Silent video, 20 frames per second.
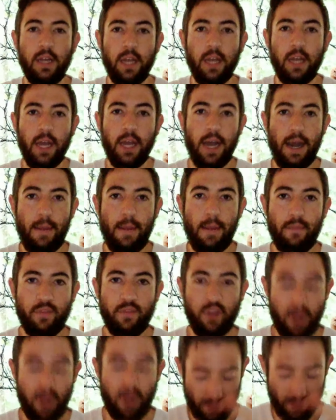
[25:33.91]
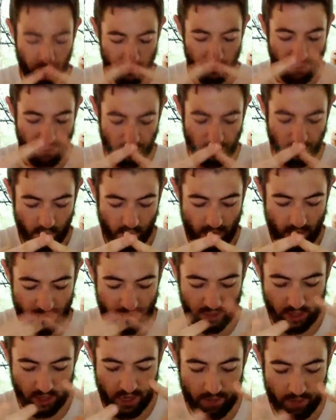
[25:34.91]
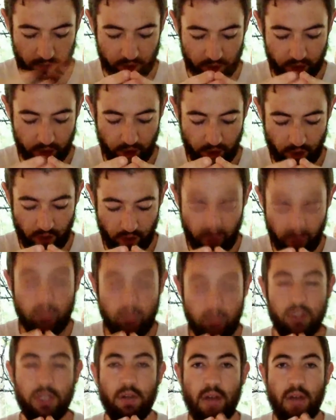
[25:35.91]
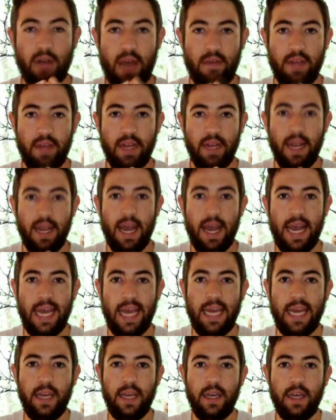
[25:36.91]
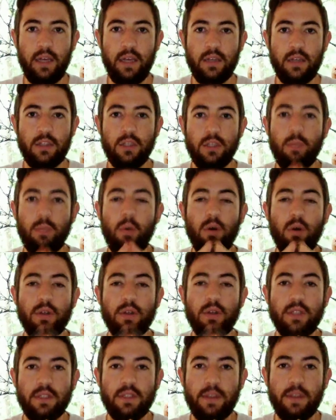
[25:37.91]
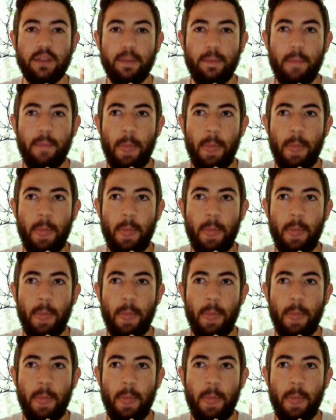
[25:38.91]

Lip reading: That was number one. So number two was not having a support system.